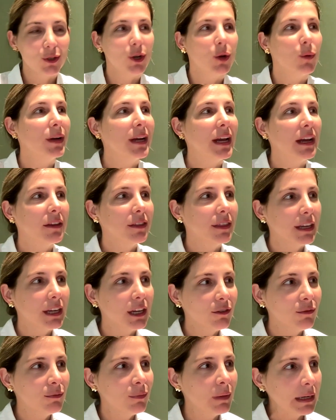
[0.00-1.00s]
When I
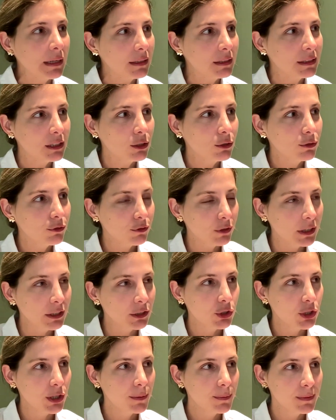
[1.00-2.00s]
think of my ideal
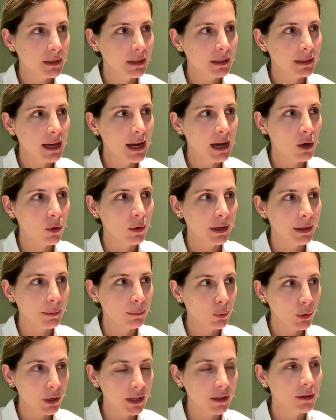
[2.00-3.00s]
friendships and how I
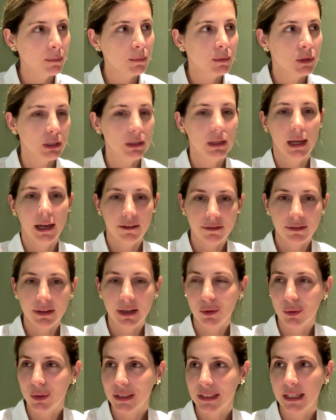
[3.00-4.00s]
bring them to life
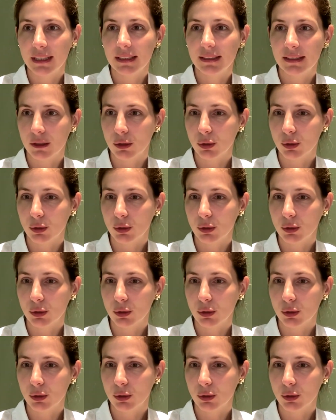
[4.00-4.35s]
nowadays,